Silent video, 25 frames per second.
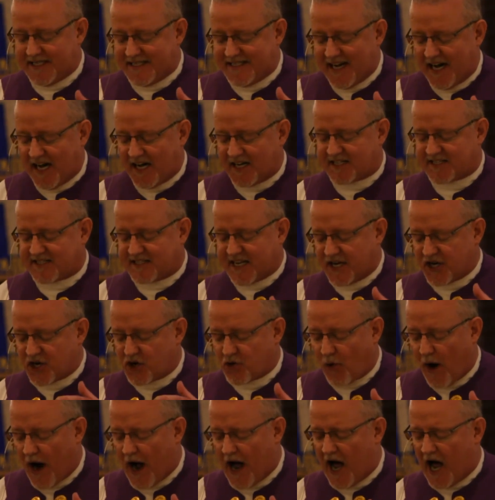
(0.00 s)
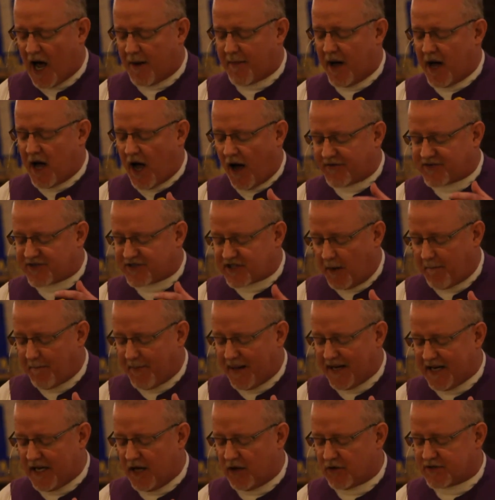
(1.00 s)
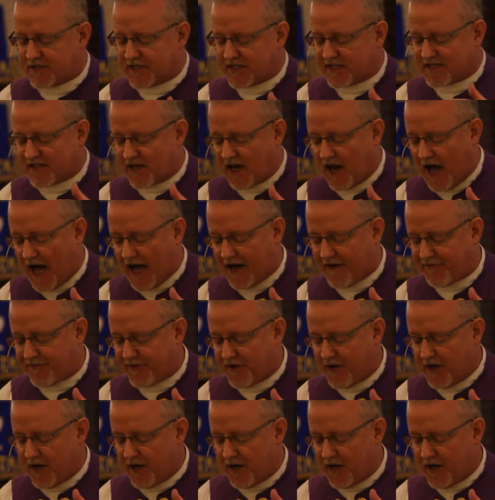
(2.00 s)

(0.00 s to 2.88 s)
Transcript: dust, and grime of somebody else's life,